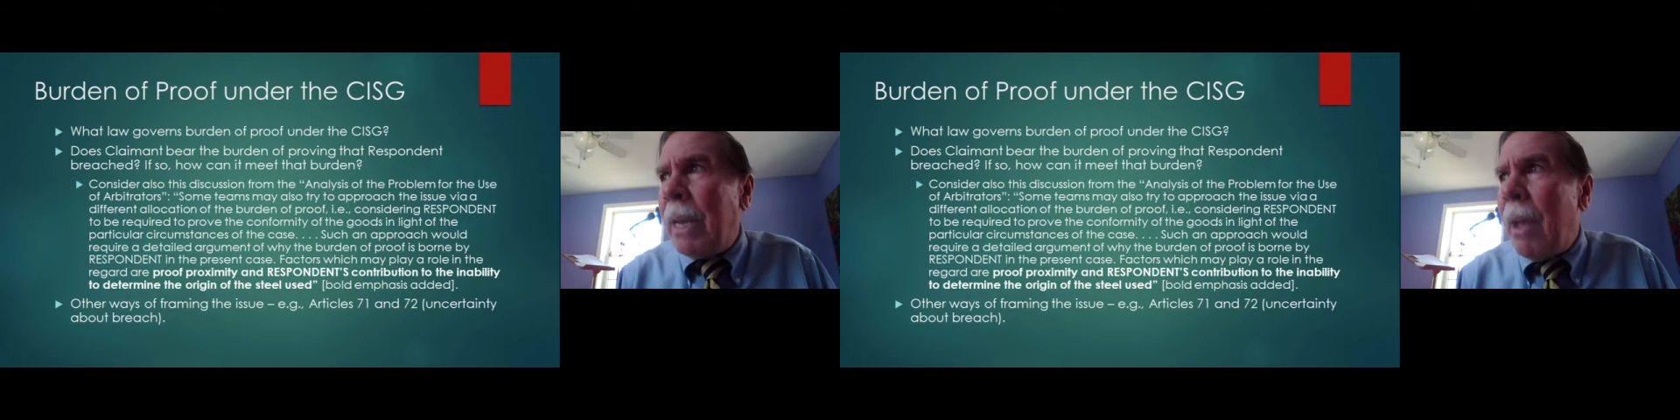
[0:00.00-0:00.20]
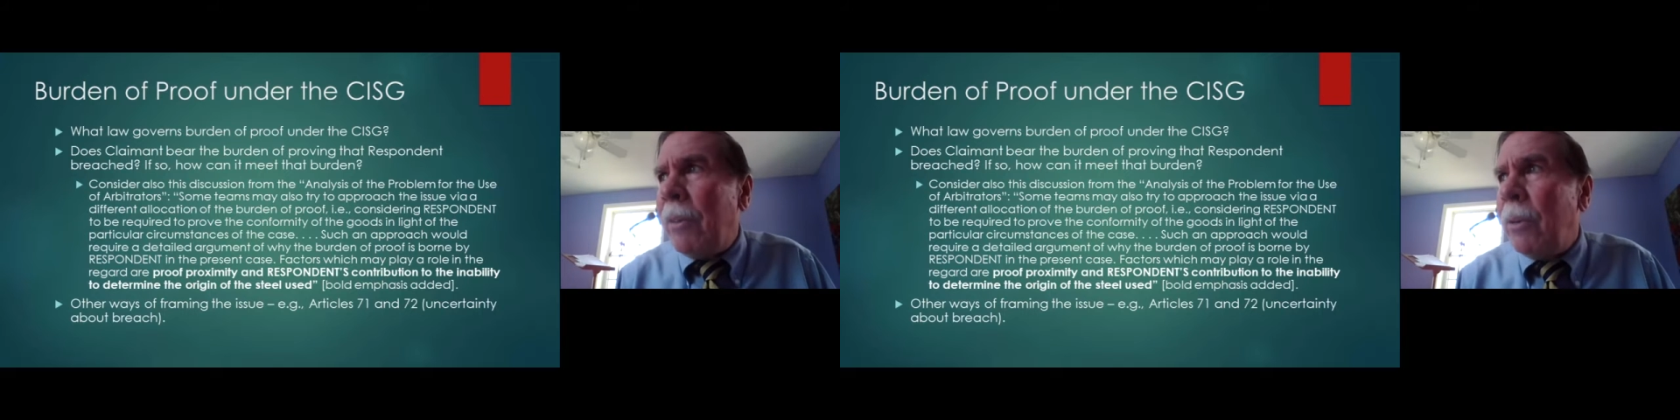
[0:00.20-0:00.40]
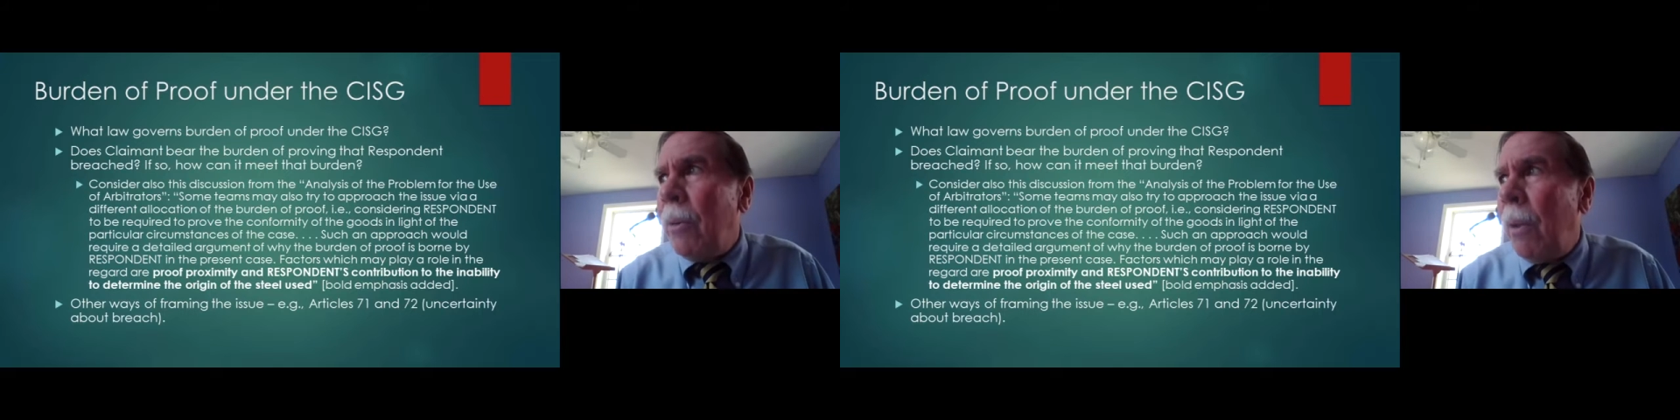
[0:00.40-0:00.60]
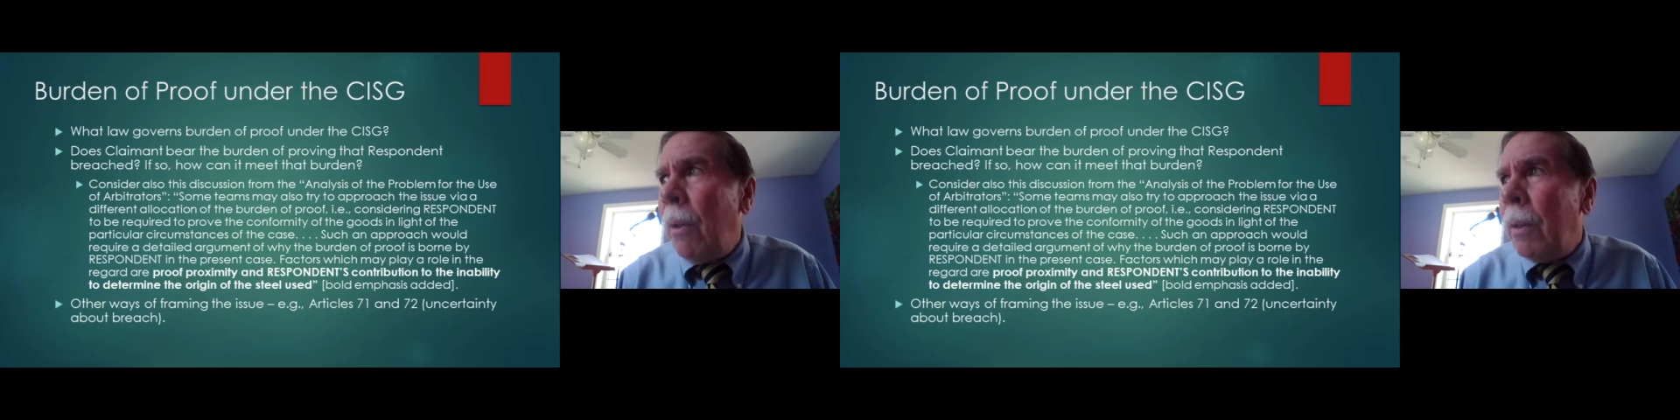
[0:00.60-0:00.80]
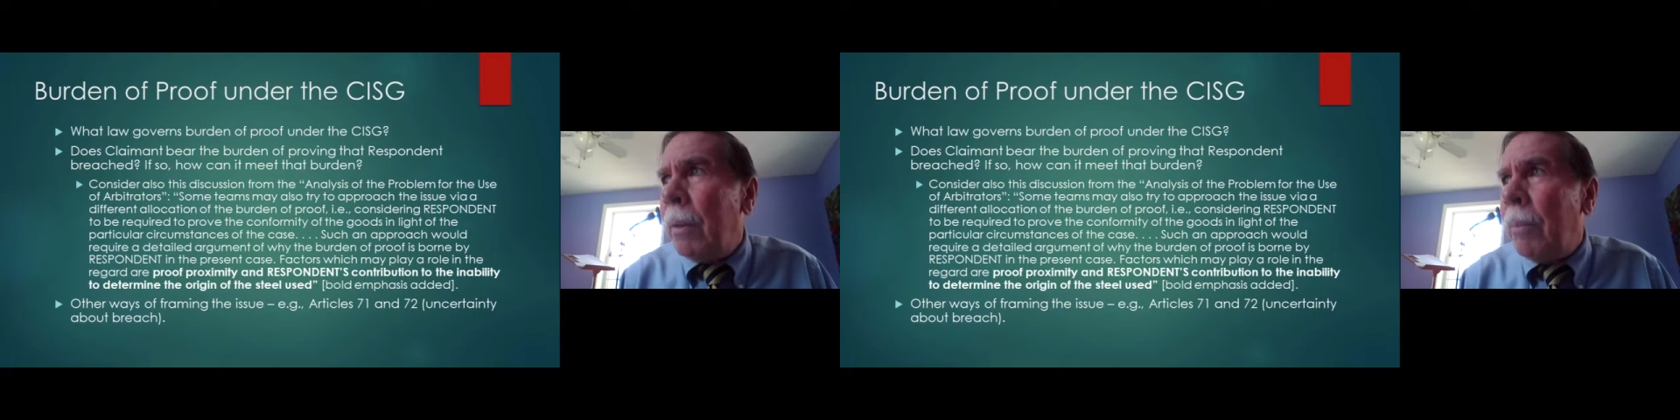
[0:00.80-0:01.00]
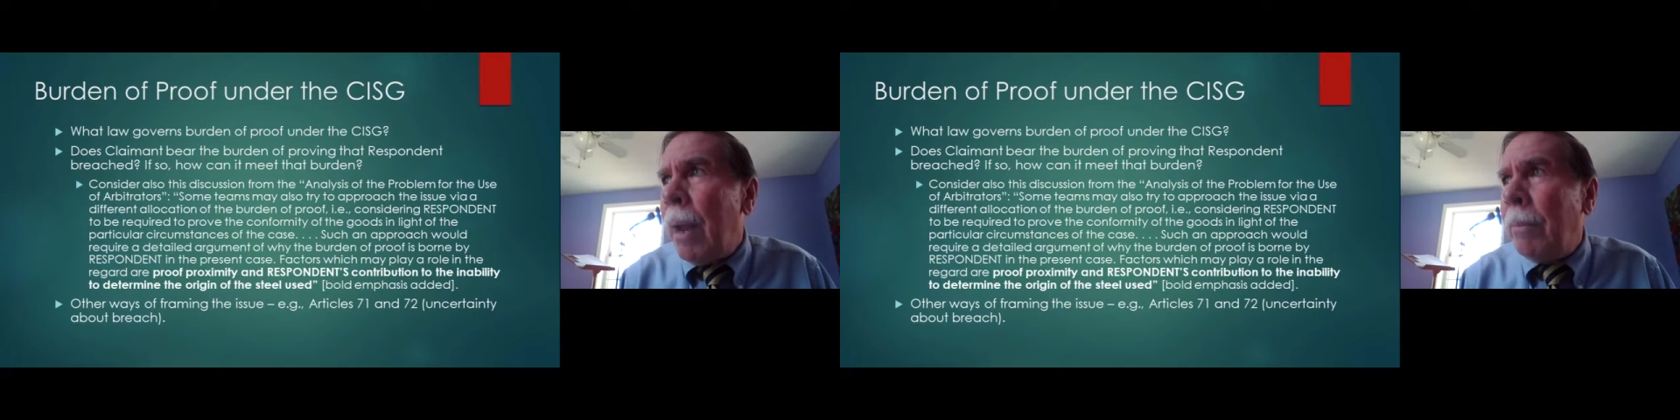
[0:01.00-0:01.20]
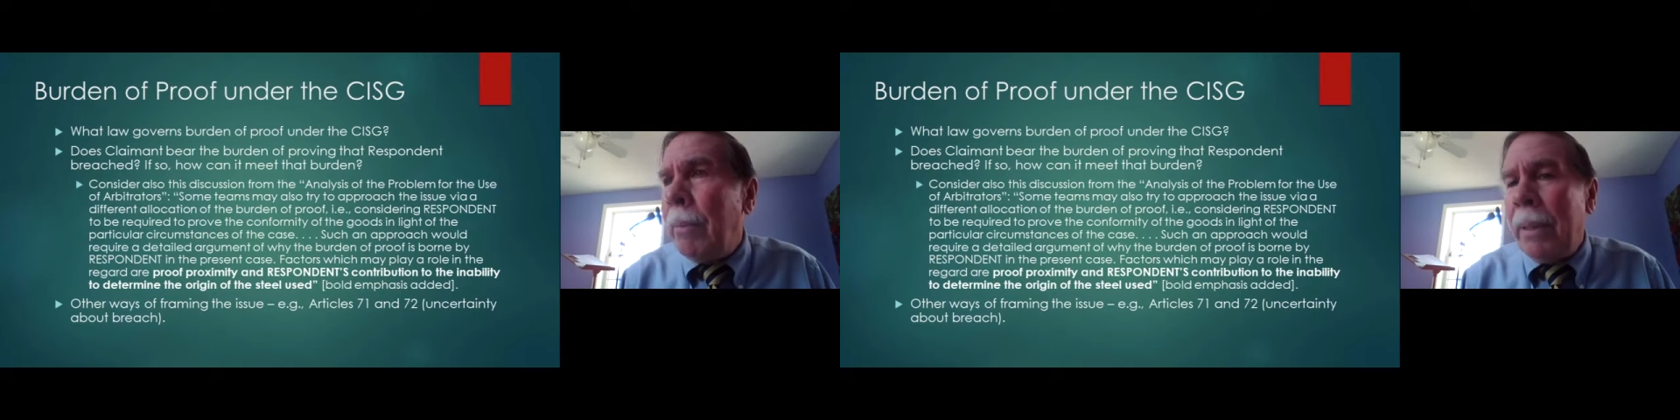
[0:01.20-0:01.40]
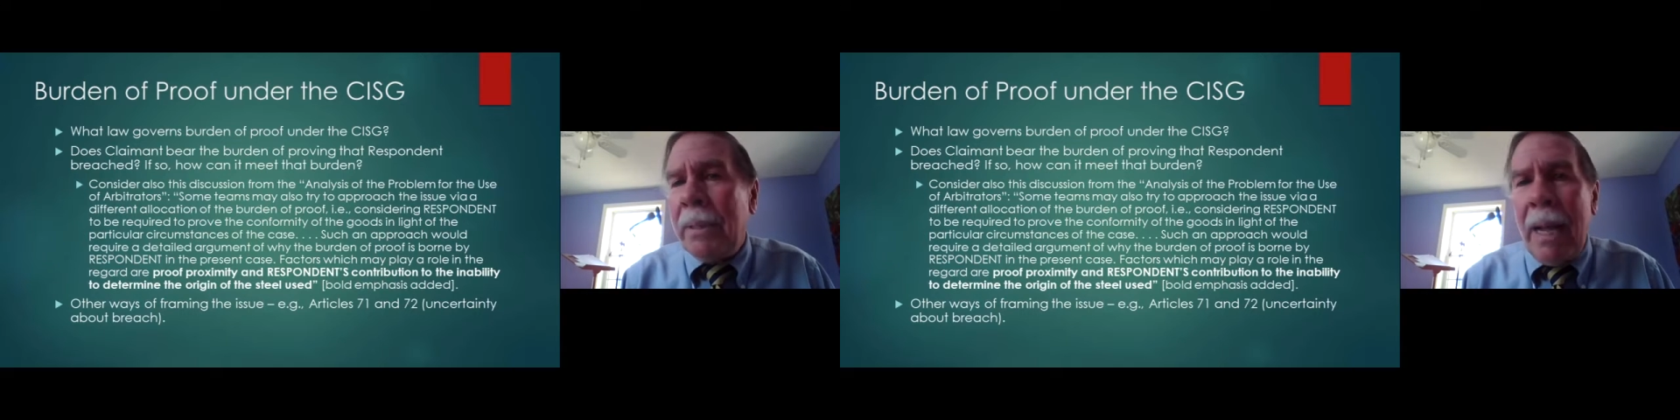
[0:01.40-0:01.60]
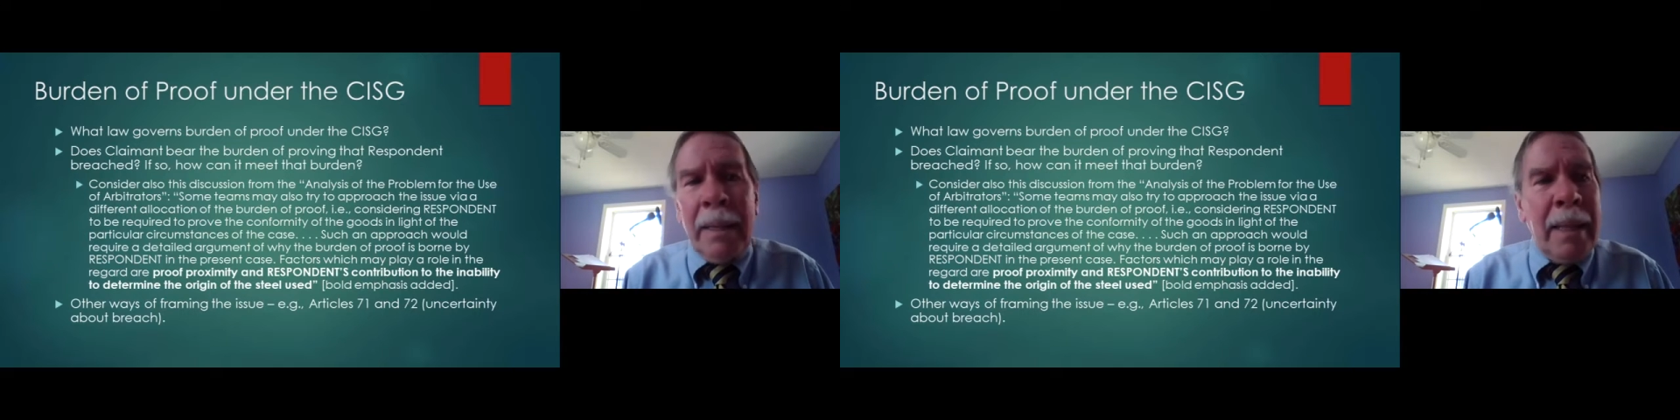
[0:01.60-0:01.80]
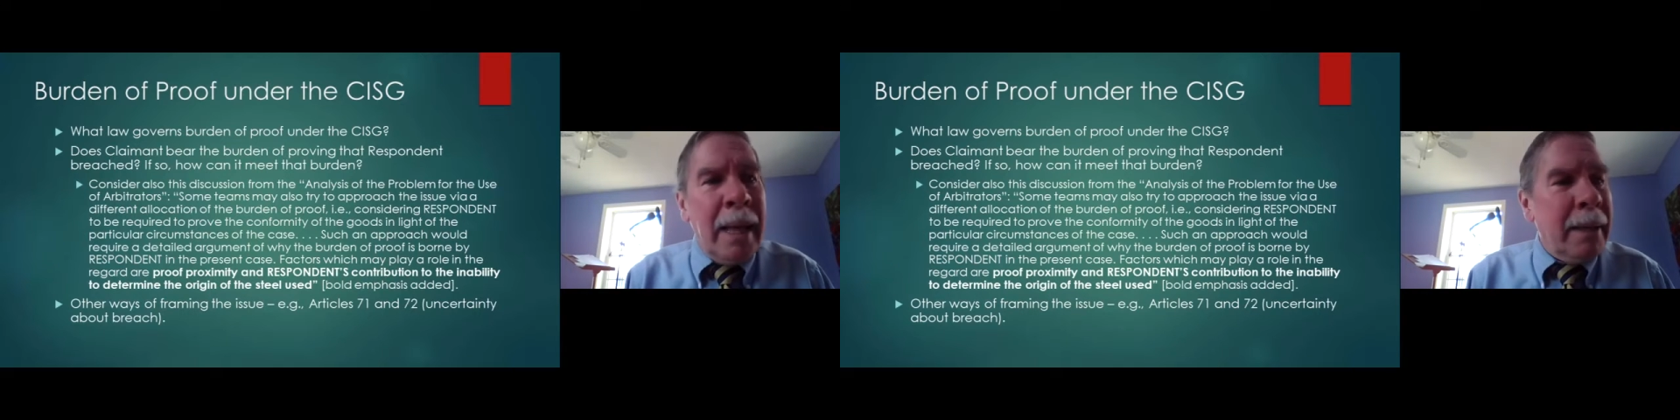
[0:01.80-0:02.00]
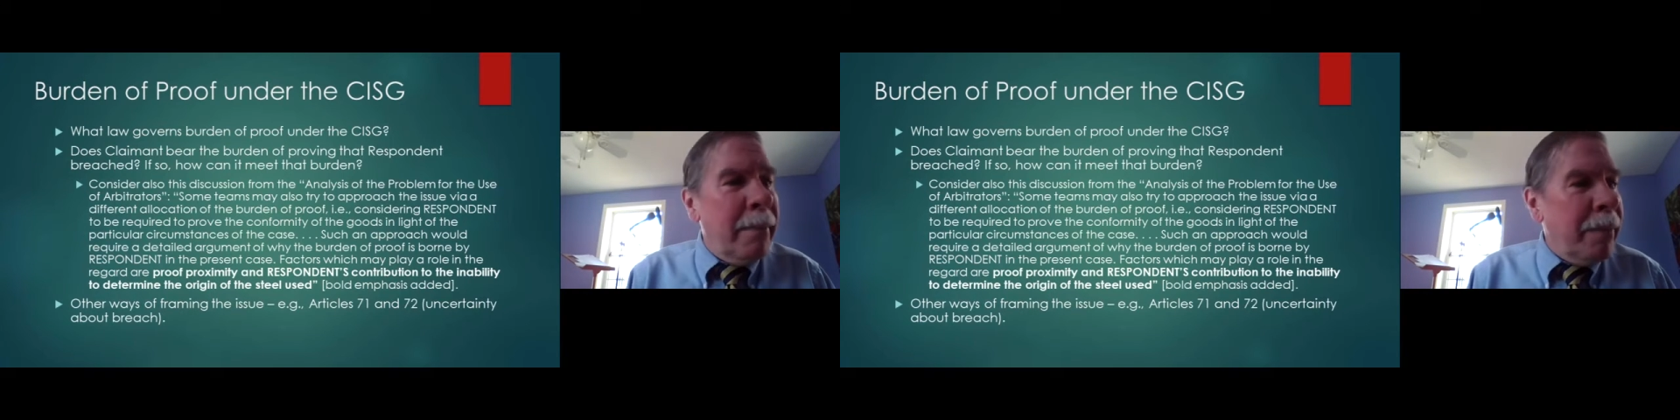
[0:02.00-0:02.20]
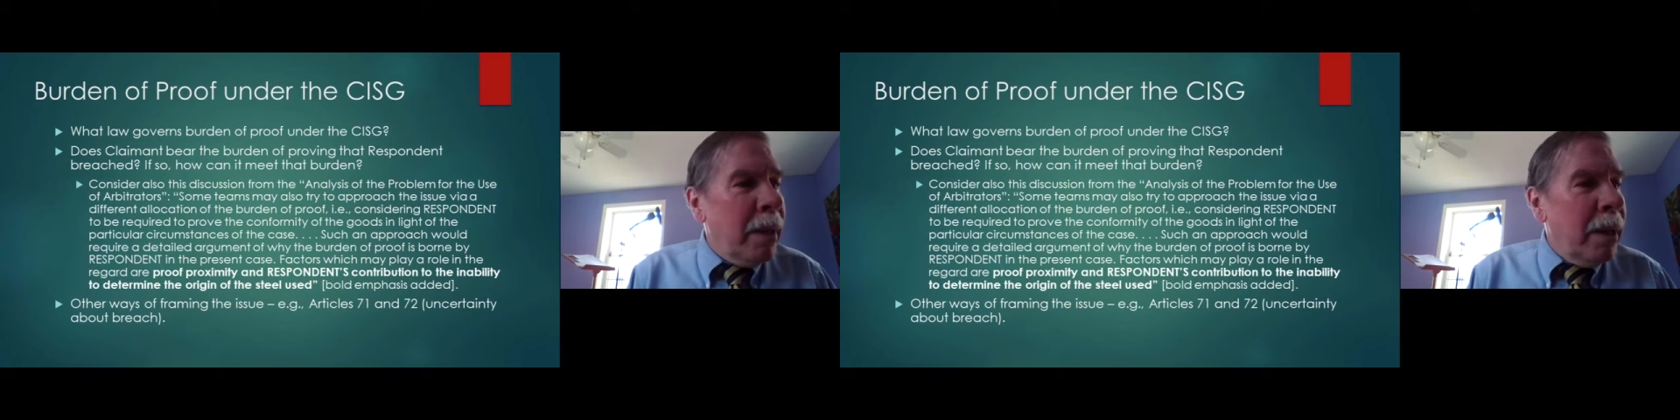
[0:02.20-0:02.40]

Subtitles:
I mean, after all, the problem is not that